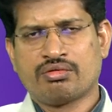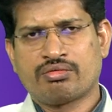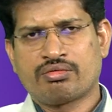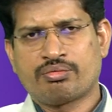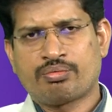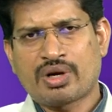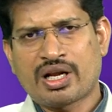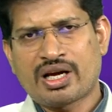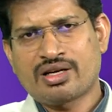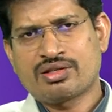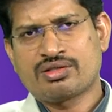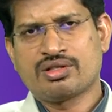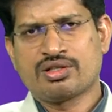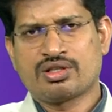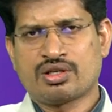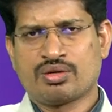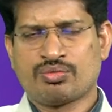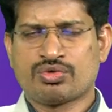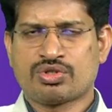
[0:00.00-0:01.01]
plants in
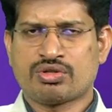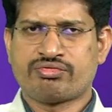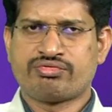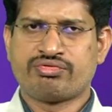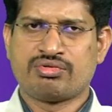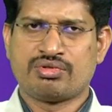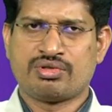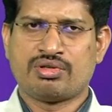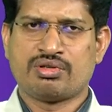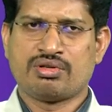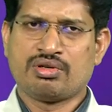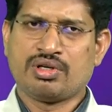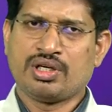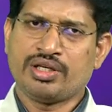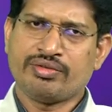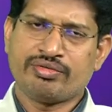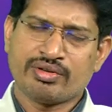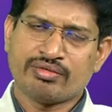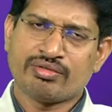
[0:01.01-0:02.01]
terms of food,
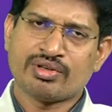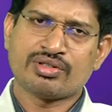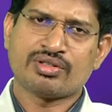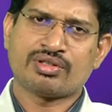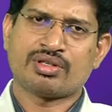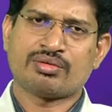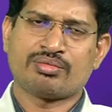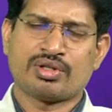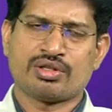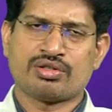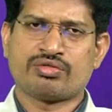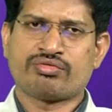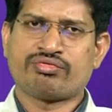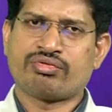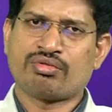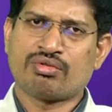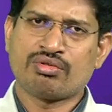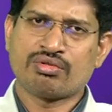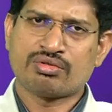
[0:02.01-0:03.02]
leafy vegetables,
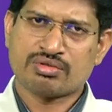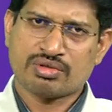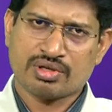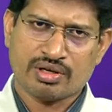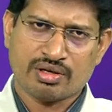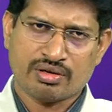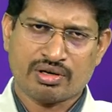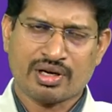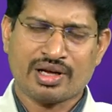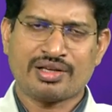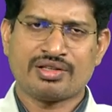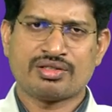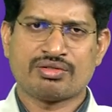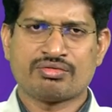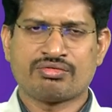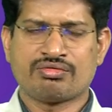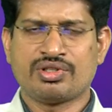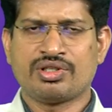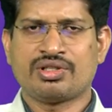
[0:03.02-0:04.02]
fruits, rice,
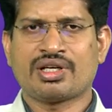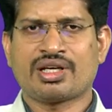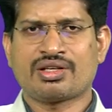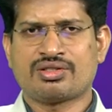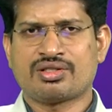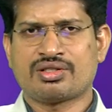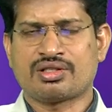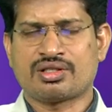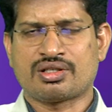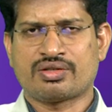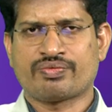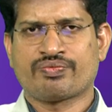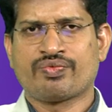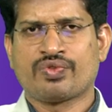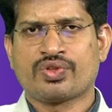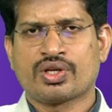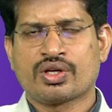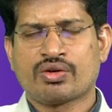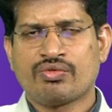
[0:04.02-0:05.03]
wheat, et cetera,
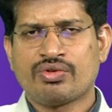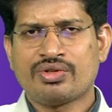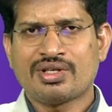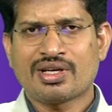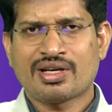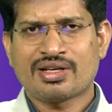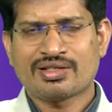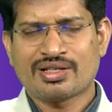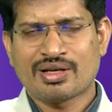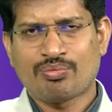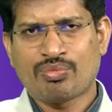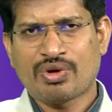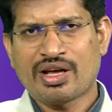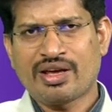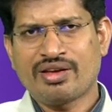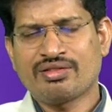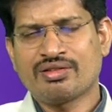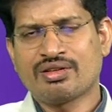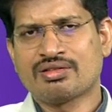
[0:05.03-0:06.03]
which are
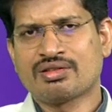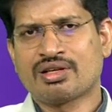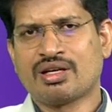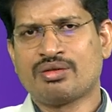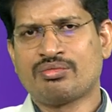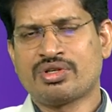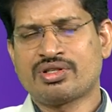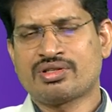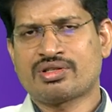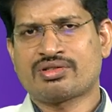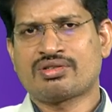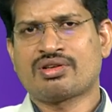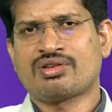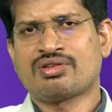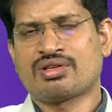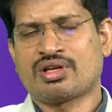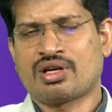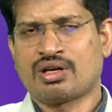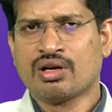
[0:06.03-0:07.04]
supplying these elements
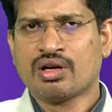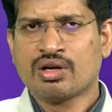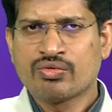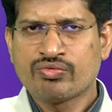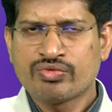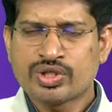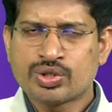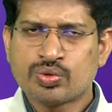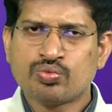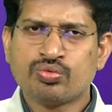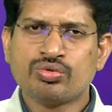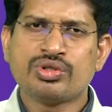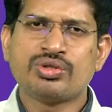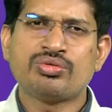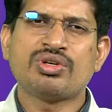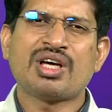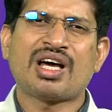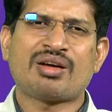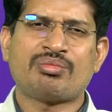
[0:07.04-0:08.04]
essential with which
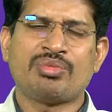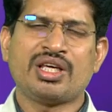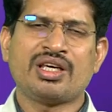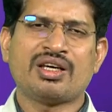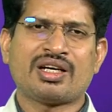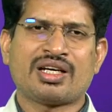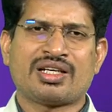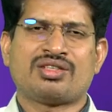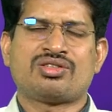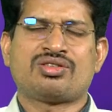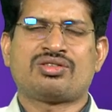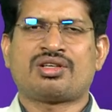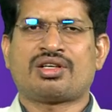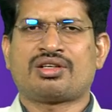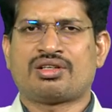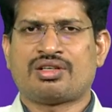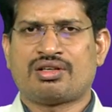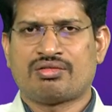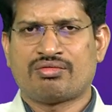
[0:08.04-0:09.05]
we are being
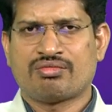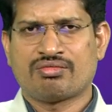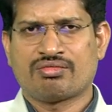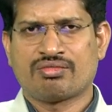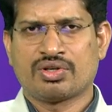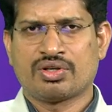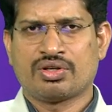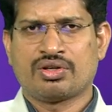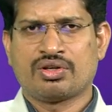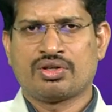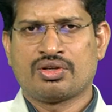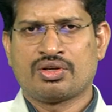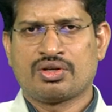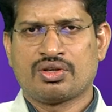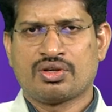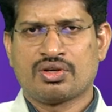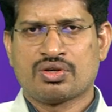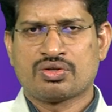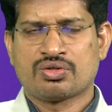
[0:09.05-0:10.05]
constructed.
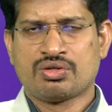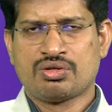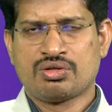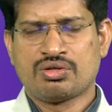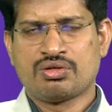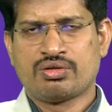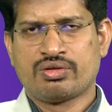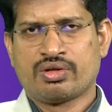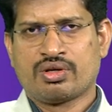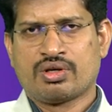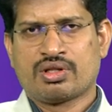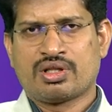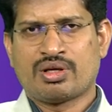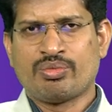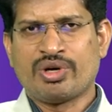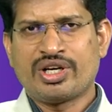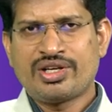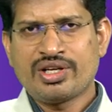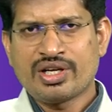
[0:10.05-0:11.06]
So, the
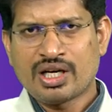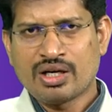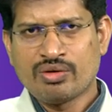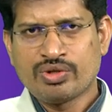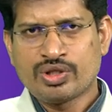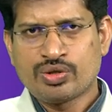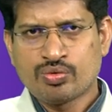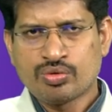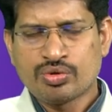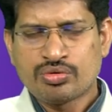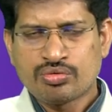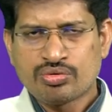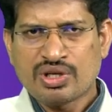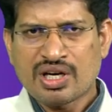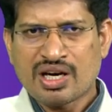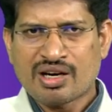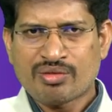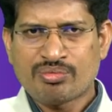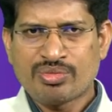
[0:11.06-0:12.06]
material with which we
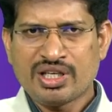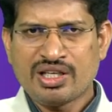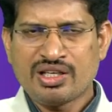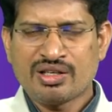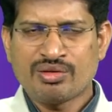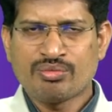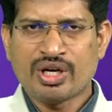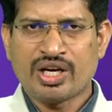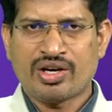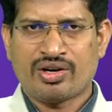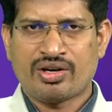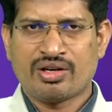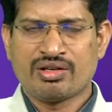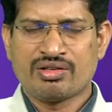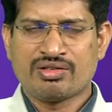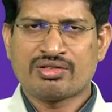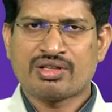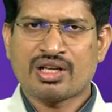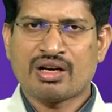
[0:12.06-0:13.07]
are being made
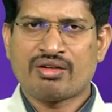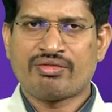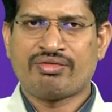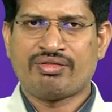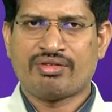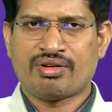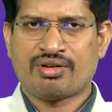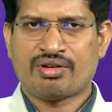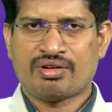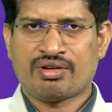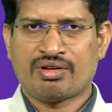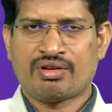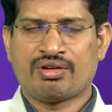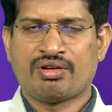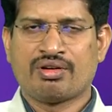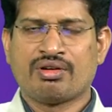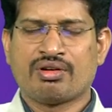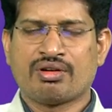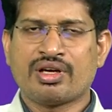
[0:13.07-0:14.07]
itself uh,
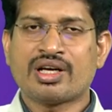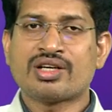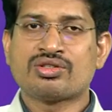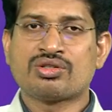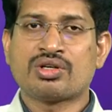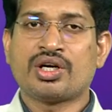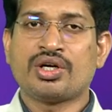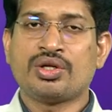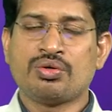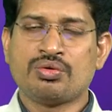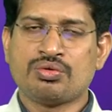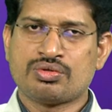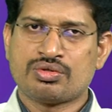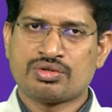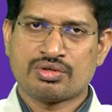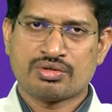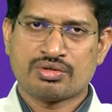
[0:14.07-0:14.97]
gets reduced.